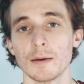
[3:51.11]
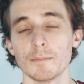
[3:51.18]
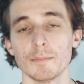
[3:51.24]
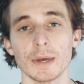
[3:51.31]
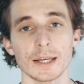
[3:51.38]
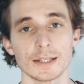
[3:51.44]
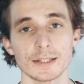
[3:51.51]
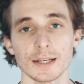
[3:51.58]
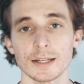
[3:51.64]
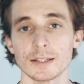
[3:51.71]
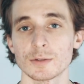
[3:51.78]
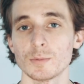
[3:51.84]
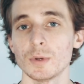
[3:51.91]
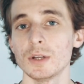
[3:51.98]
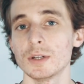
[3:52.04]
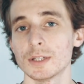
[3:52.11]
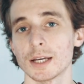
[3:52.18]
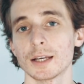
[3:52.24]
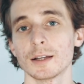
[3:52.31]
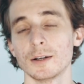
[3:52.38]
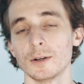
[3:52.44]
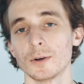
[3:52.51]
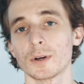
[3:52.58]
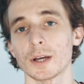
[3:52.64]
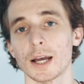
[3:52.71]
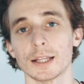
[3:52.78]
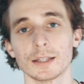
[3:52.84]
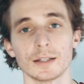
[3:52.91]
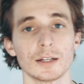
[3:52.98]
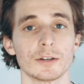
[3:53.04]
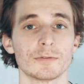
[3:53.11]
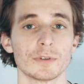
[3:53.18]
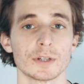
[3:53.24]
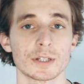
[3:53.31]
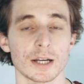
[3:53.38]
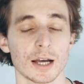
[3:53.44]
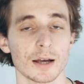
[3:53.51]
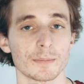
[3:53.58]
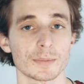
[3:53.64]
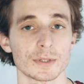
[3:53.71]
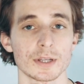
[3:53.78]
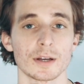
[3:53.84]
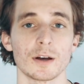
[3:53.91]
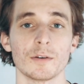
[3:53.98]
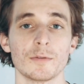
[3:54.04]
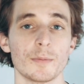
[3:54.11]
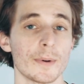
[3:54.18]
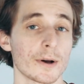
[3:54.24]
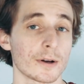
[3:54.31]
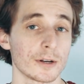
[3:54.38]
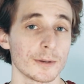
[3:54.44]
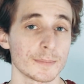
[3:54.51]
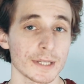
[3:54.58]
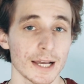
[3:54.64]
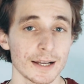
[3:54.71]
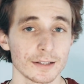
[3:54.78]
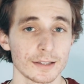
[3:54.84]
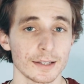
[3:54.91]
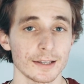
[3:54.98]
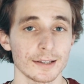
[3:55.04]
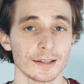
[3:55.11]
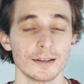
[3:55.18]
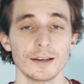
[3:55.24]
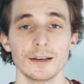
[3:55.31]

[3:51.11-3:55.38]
makes sense when you take a look at the different types of apocalypse out there.